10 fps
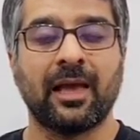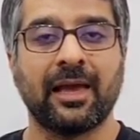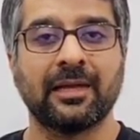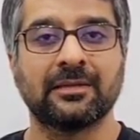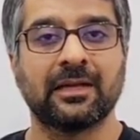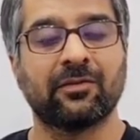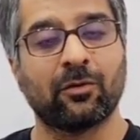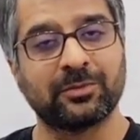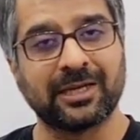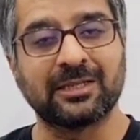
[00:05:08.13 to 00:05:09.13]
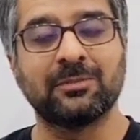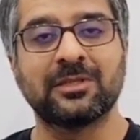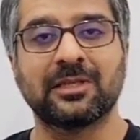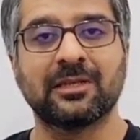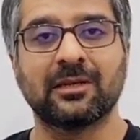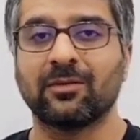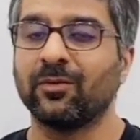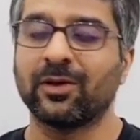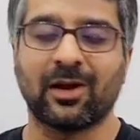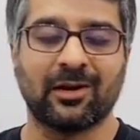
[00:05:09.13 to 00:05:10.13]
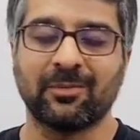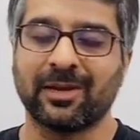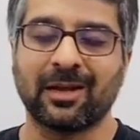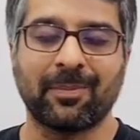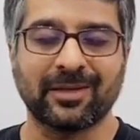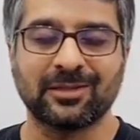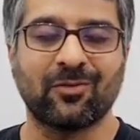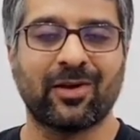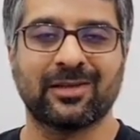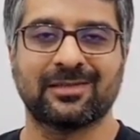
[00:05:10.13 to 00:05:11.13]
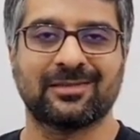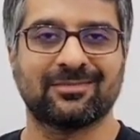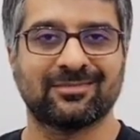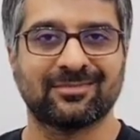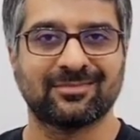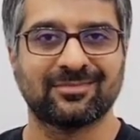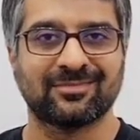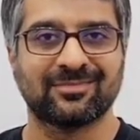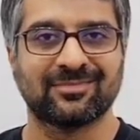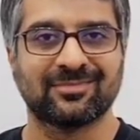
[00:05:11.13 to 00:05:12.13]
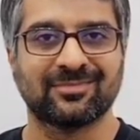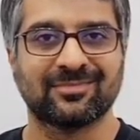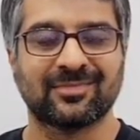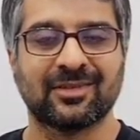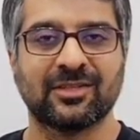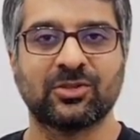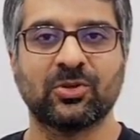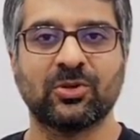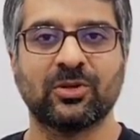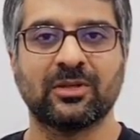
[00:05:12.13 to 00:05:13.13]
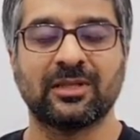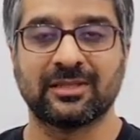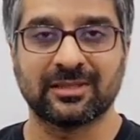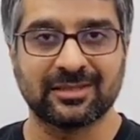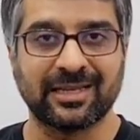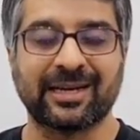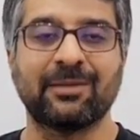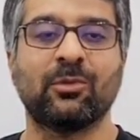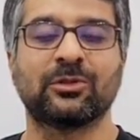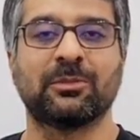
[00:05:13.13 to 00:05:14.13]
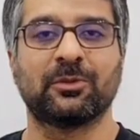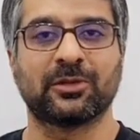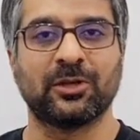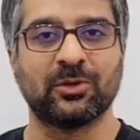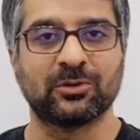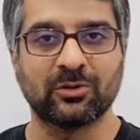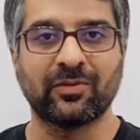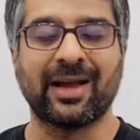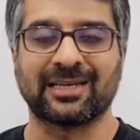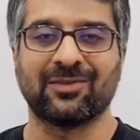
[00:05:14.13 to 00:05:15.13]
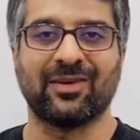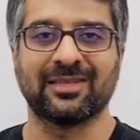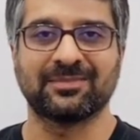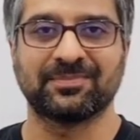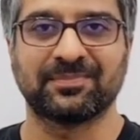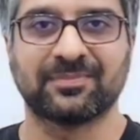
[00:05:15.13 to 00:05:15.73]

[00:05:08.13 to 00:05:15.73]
And if object is missing, we can't make a passive voice. So this is the second most important use of active voice.